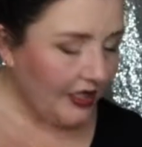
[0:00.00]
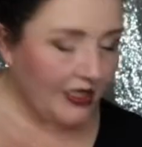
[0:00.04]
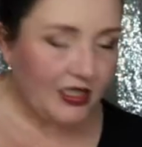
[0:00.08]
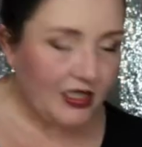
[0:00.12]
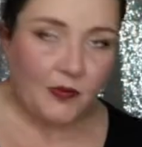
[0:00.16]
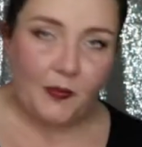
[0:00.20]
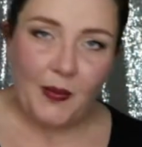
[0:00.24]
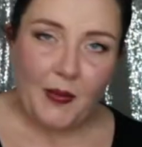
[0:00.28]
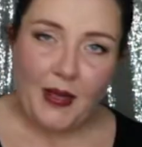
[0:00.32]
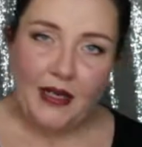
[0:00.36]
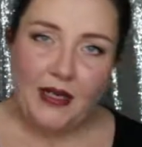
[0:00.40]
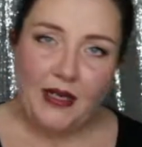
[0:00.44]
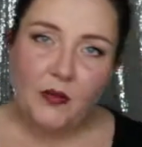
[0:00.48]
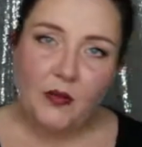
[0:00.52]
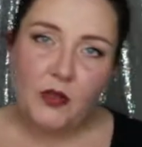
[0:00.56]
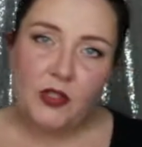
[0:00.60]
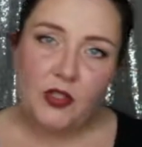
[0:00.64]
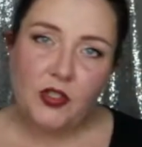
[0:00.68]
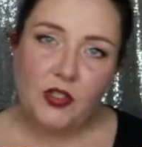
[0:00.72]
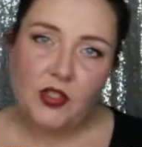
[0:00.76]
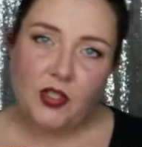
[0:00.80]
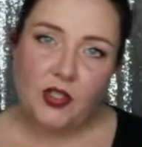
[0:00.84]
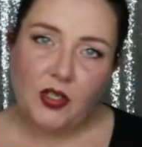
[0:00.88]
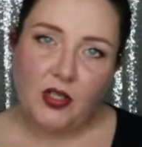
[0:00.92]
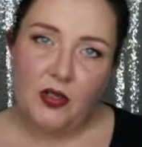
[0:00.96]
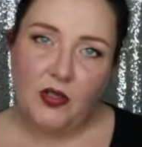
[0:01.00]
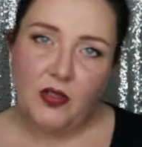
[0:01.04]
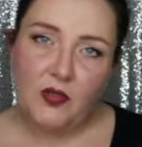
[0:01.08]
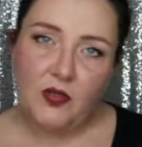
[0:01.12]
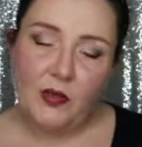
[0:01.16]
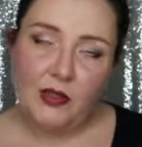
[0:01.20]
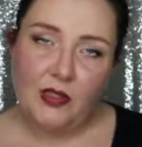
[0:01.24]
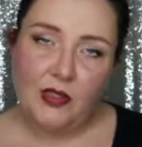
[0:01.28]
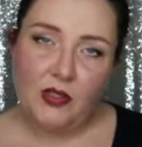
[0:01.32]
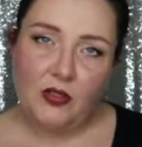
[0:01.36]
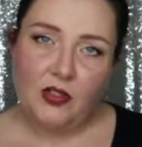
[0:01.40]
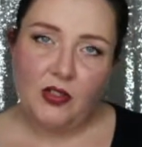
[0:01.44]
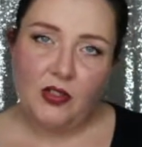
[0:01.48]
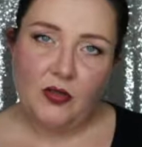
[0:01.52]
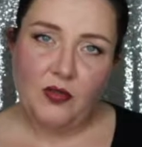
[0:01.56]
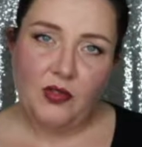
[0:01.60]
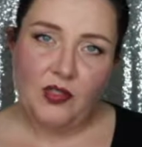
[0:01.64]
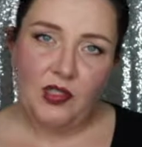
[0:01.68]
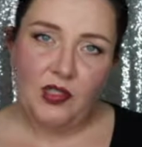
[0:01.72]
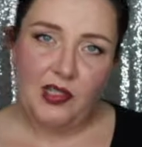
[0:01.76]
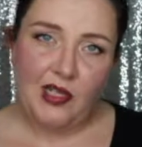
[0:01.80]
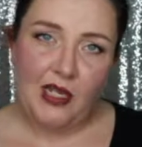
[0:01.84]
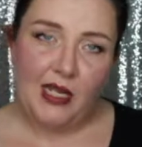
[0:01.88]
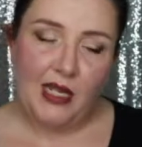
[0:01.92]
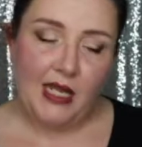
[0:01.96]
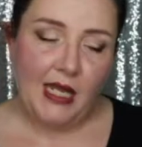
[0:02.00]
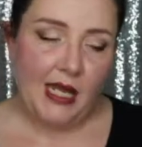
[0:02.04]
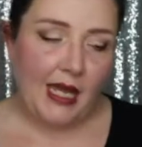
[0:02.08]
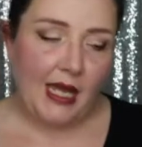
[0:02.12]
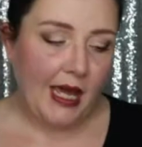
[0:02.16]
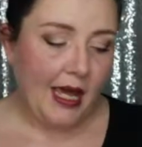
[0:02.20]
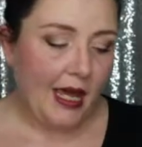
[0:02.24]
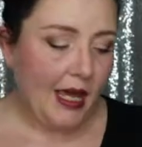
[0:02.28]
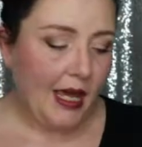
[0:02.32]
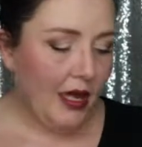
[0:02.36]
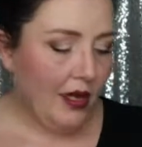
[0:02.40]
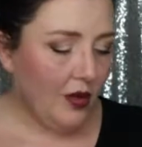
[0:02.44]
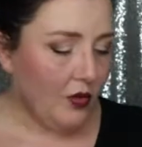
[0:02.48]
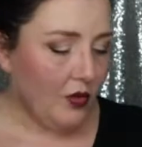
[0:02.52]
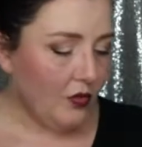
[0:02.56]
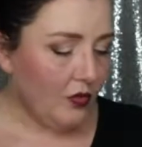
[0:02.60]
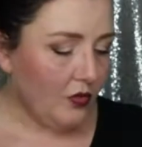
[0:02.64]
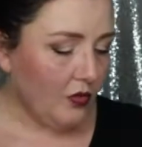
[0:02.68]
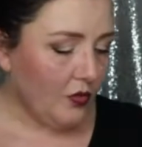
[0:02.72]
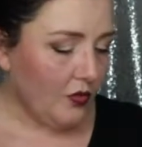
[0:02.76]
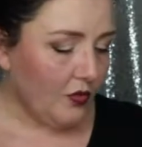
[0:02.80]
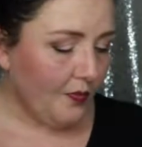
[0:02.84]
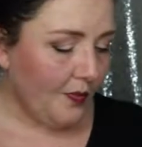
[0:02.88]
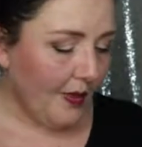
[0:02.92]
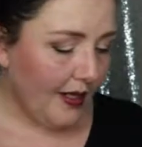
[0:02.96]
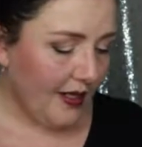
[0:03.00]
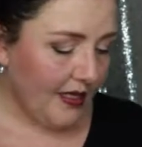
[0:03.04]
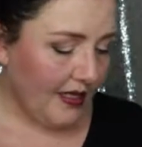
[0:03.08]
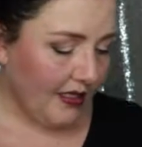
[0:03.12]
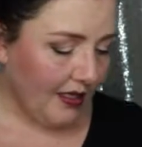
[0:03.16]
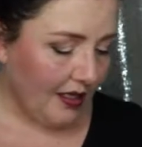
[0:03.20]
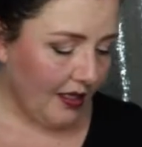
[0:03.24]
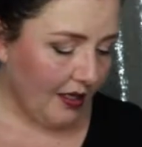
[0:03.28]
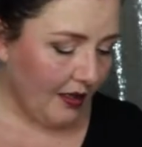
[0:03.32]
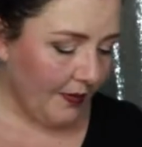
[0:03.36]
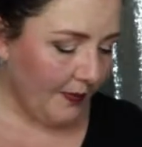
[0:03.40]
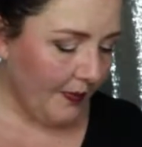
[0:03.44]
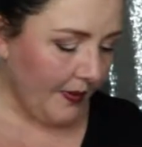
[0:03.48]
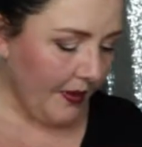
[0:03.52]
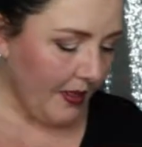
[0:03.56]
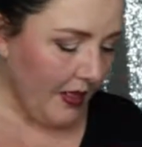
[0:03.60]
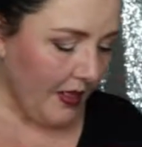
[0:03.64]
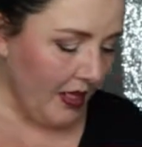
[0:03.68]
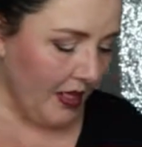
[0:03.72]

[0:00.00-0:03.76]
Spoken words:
like, depending on what you choose, whether you choose skincare or makeup,